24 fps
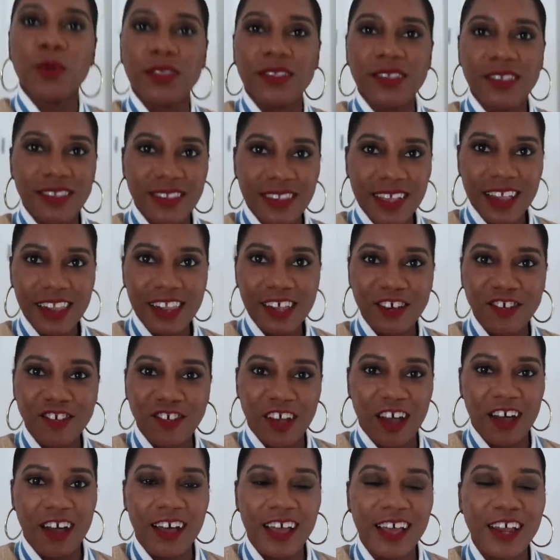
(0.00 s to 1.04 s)
with Stella
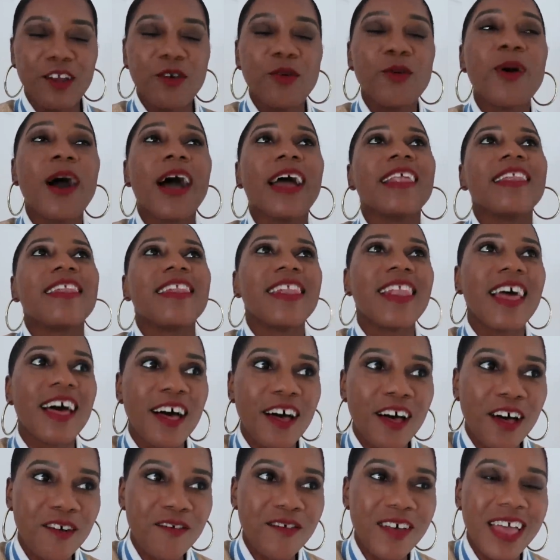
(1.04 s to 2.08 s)
Jean, who I
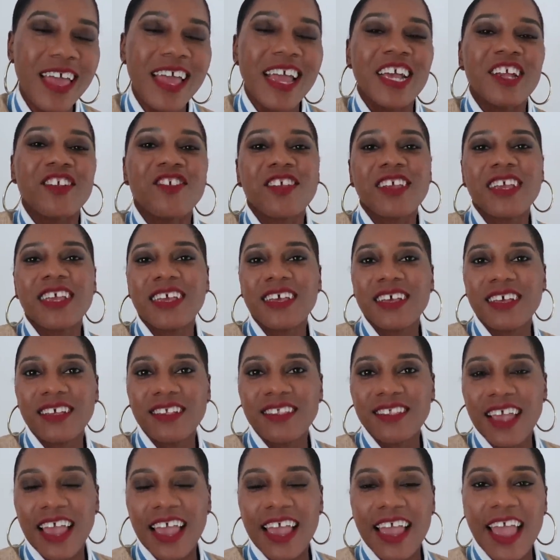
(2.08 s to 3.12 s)
love. She
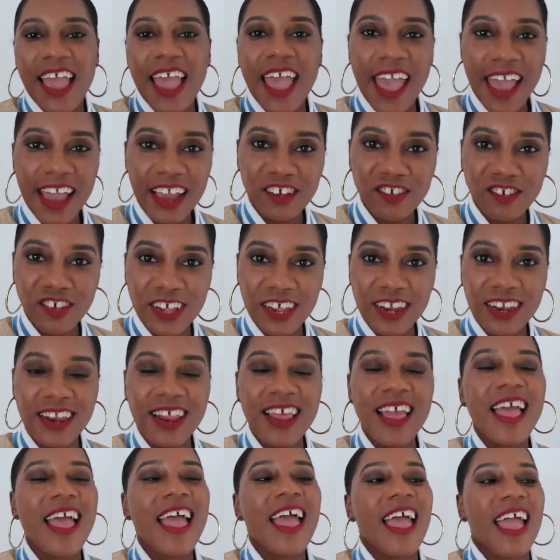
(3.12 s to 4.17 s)
is a Haitian
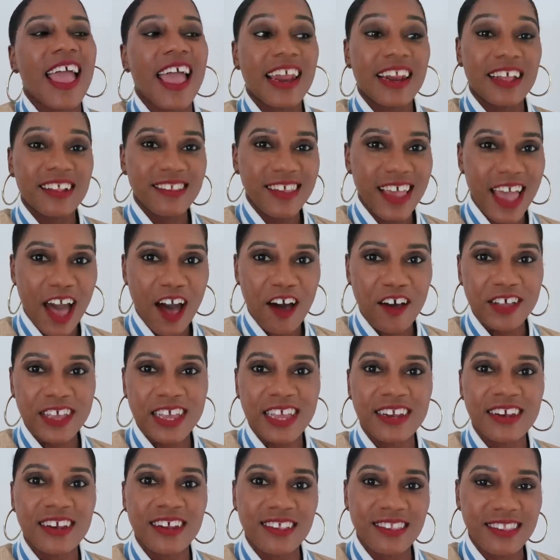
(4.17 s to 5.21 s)
and
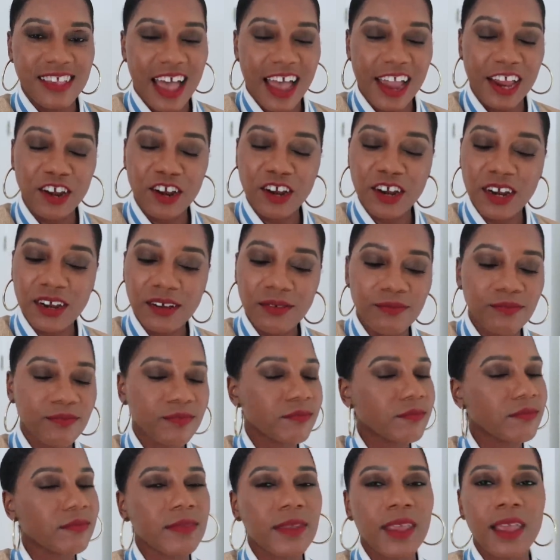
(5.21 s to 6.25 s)
Italian designer.
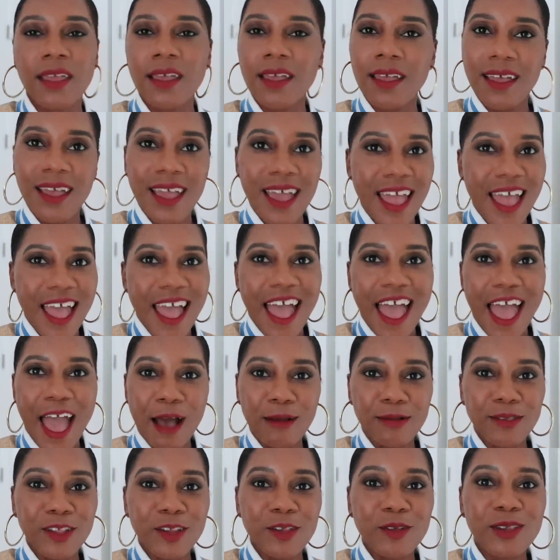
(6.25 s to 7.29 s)

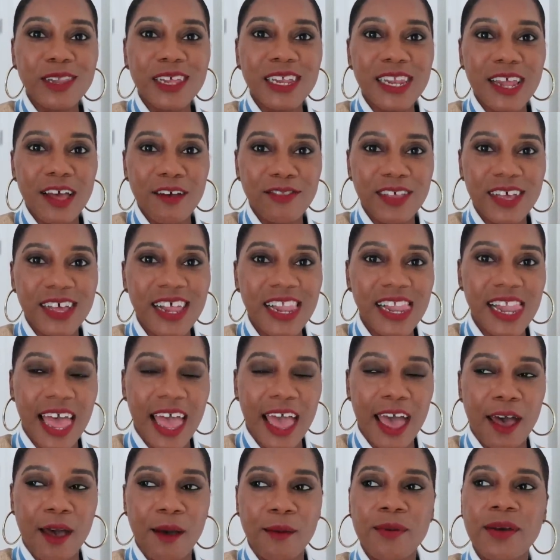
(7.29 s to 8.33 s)
Absolutely love the
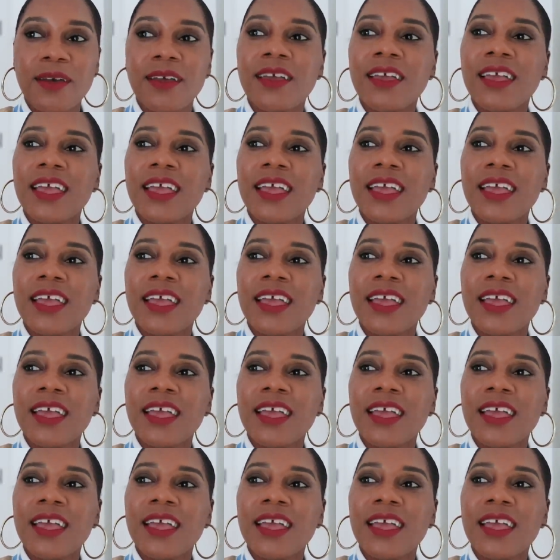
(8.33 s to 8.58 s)
collab.